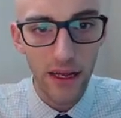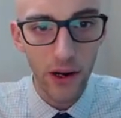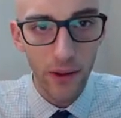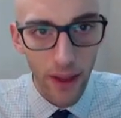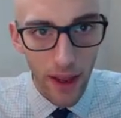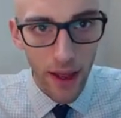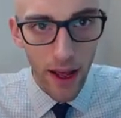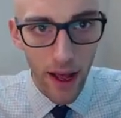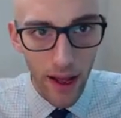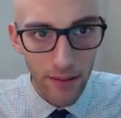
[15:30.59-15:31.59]
So
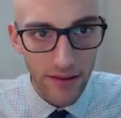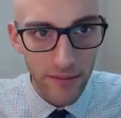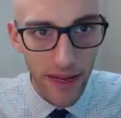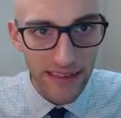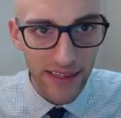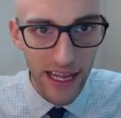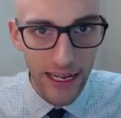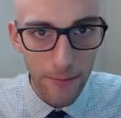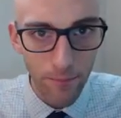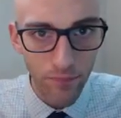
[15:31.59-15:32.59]
there's a
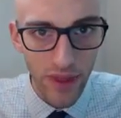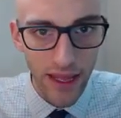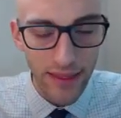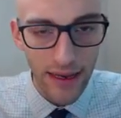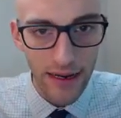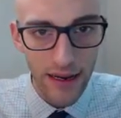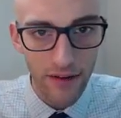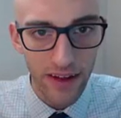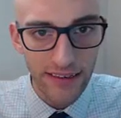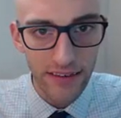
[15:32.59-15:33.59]
baseline and then an
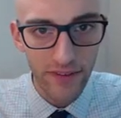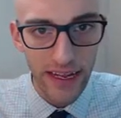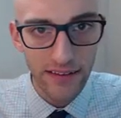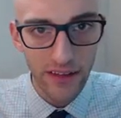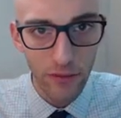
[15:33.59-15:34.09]
intervention phase.